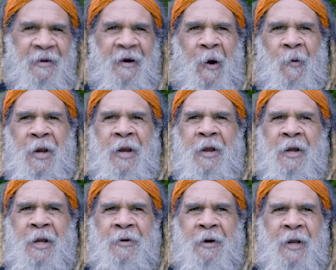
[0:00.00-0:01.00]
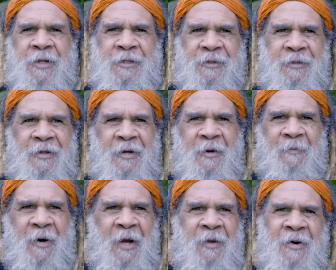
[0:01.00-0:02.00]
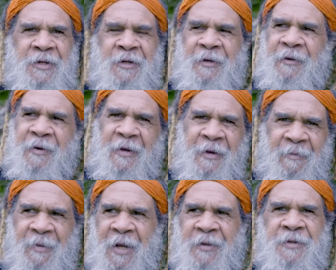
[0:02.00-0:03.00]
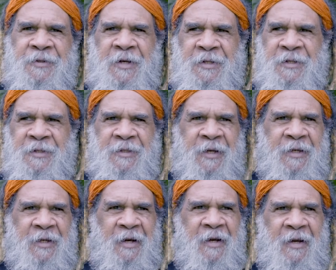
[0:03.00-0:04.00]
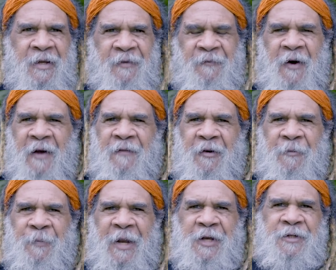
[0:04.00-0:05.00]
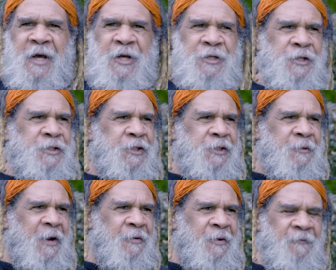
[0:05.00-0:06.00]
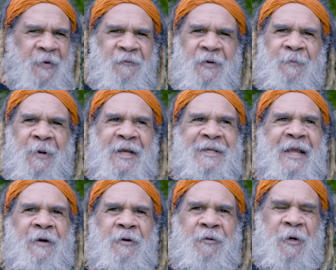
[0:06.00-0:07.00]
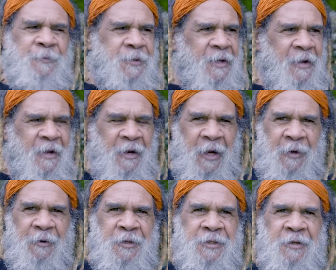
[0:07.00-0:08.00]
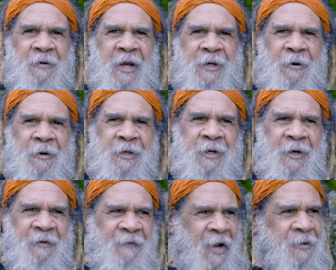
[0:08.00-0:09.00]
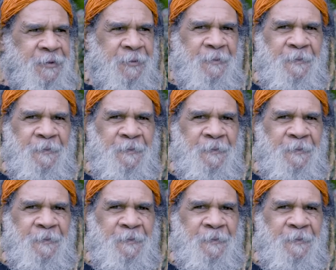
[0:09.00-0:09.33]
I want to acknowledge my original brothers and sisters at the 500 plus nations, the 250 plus language groups across this great continent of ours.